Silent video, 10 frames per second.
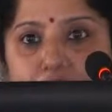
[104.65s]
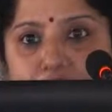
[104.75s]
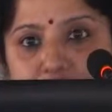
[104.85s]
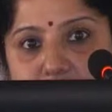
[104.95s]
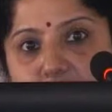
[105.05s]

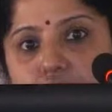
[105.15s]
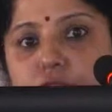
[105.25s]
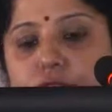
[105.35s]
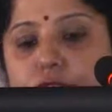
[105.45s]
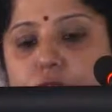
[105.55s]

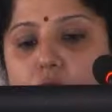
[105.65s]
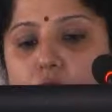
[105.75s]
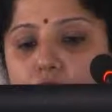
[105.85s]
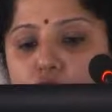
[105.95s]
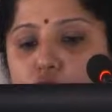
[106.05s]
excessive,
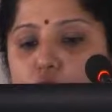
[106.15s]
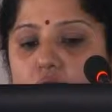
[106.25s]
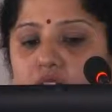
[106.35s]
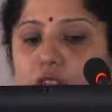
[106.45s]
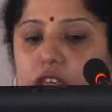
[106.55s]

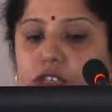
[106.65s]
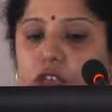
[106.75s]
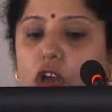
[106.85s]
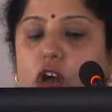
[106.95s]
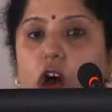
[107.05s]
uncoordinated,
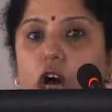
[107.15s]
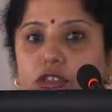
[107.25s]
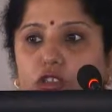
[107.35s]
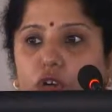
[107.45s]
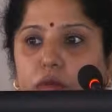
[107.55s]

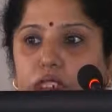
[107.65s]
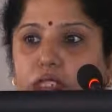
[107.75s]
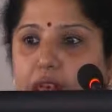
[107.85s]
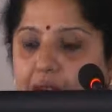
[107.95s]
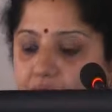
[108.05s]

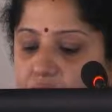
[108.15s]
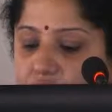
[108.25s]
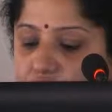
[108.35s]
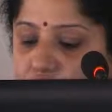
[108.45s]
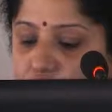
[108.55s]
autonomous, and
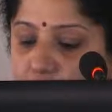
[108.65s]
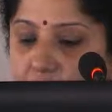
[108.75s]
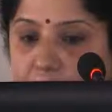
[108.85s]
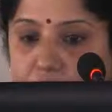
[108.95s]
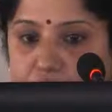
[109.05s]
it is
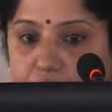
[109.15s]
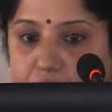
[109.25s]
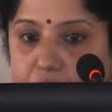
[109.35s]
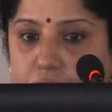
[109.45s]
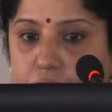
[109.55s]

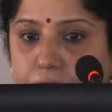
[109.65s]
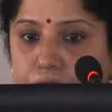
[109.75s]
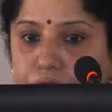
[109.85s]
purposeless.